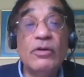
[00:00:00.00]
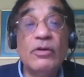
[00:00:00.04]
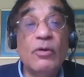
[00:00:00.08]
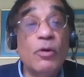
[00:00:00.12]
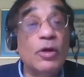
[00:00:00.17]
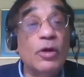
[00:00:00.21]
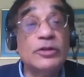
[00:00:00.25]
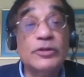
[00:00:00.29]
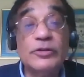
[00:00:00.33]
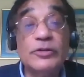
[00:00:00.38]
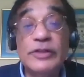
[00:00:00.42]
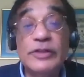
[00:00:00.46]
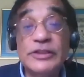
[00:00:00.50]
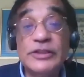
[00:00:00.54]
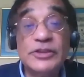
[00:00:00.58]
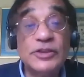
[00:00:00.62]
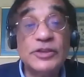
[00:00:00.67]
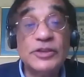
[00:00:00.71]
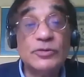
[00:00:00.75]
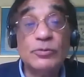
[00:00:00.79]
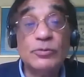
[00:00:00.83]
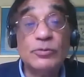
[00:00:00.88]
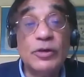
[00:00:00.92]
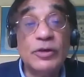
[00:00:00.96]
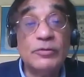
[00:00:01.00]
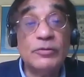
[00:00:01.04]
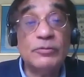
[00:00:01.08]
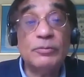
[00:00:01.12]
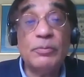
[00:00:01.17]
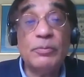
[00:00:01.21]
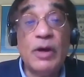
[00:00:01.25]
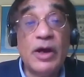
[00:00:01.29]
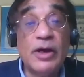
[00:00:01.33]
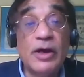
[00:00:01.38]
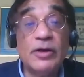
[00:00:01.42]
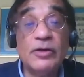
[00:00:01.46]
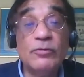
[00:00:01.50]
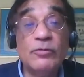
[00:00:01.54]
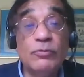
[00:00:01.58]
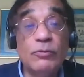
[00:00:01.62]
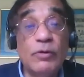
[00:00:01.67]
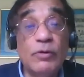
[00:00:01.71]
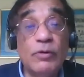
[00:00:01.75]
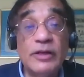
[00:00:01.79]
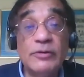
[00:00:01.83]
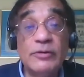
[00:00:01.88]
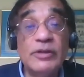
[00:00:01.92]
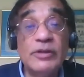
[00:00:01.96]
all creatures were part of
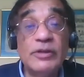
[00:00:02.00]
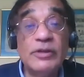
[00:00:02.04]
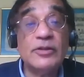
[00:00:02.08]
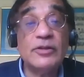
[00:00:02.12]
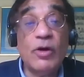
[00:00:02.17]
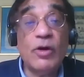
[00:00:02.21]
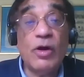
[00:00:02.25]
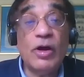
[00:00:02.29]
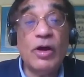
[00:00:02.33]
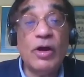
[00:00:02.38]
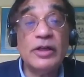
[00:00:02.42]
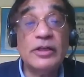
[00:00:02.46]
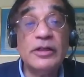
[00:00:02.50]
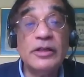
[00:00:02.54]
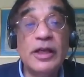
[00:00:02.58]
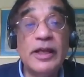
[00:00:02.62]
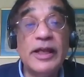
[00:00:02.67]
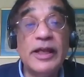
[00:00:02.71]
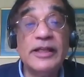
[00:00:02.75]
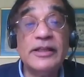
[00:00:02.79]
one with God,